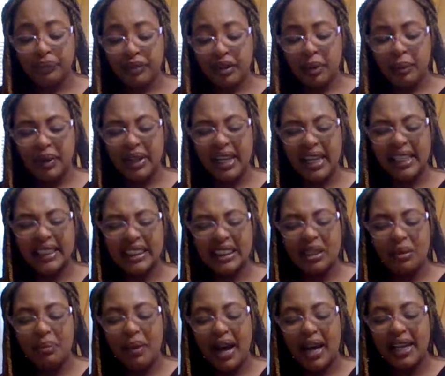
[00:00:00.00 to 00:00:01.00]
But yes, yeah,
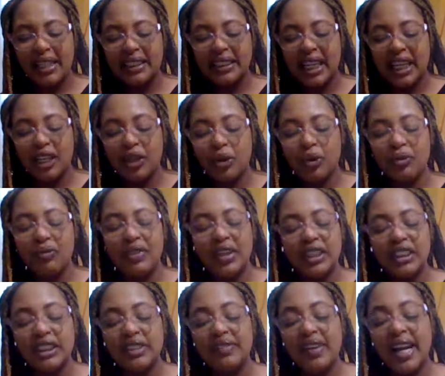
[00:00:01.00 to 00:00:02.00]
somebody's like you're a
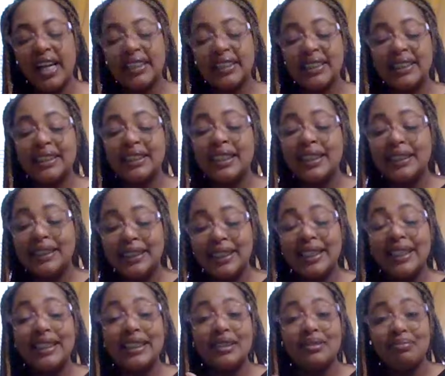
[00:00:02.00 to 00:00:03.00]
vision of ecstasy to
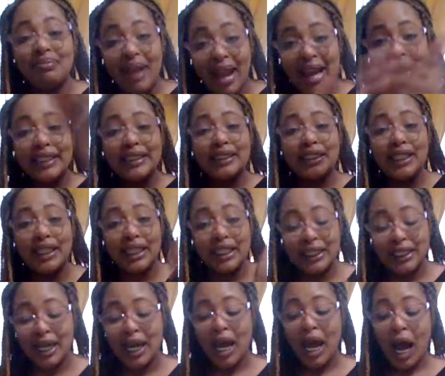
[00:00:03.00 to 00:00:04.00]
this
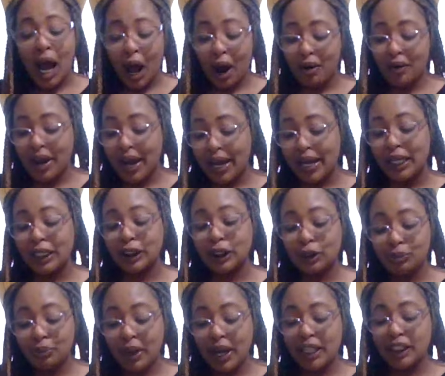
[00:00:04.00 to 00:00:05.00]
masculine. Okay,
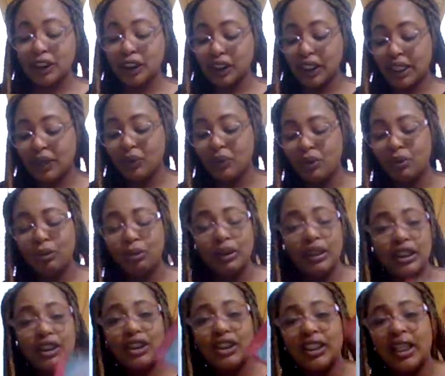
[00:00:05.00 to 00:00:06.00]
especially ooh
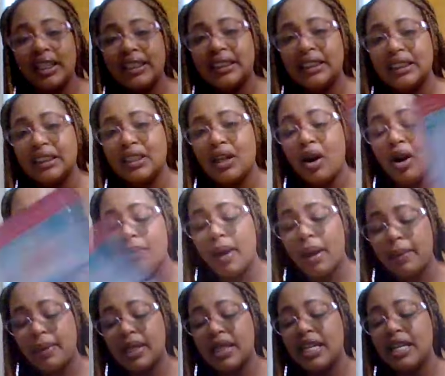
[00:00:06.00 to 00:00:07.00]
the justice card,
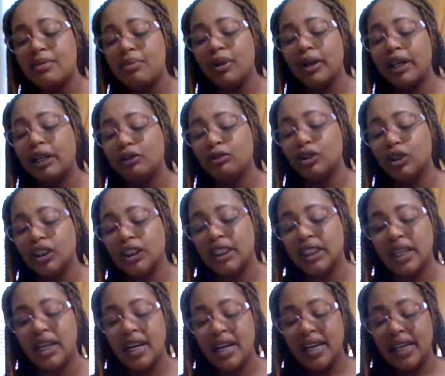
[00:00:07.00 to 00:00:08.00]
baby. Libra
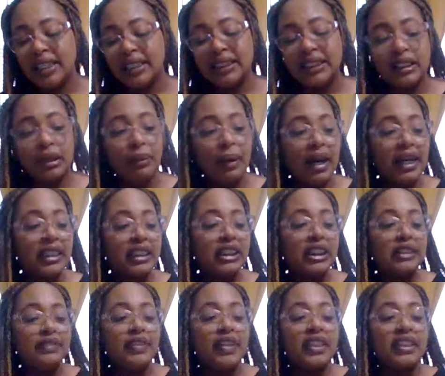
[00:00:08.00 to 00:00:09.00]
energy. Somebody
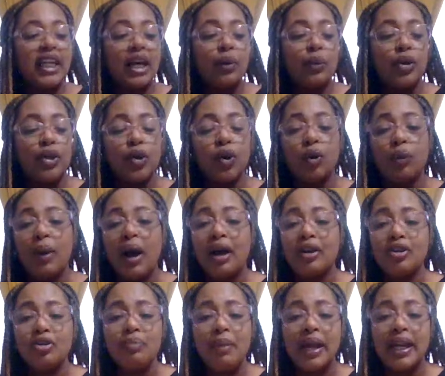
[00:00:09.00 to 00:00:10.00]
just feels like when you're
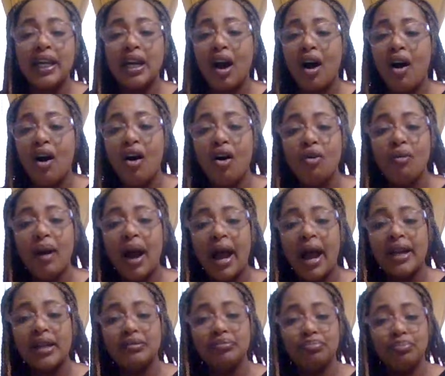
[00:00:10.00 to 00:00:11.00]
around, you make it all
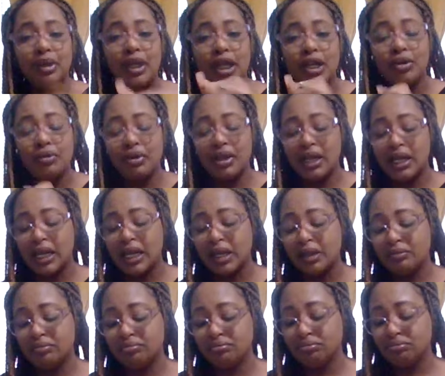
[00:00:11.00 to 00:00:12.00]
right. Period.
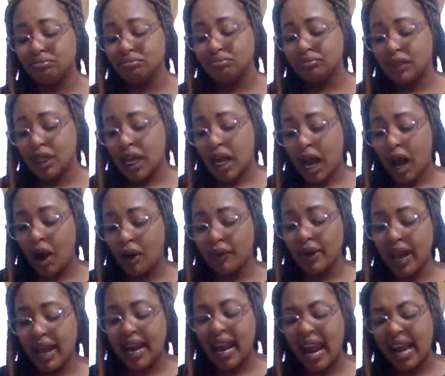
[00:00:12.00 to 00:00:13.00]

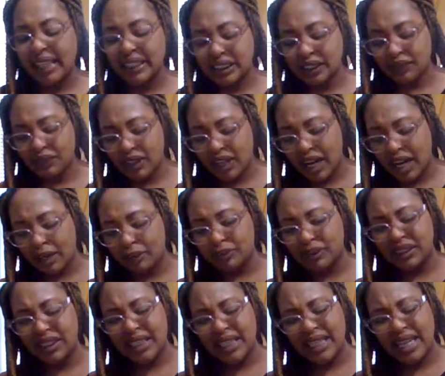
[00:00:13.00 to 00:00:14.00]
Okay, Ace of
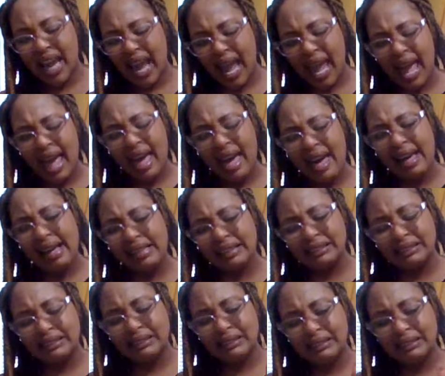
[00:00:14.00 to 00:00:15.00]
Cups,
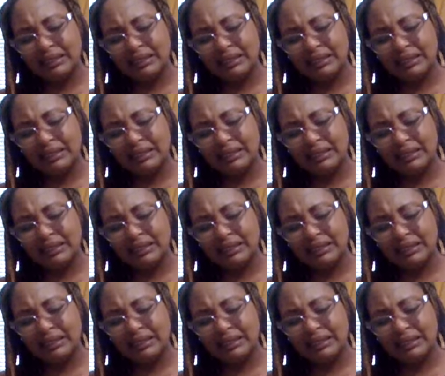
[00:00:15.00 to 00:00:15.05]
yes.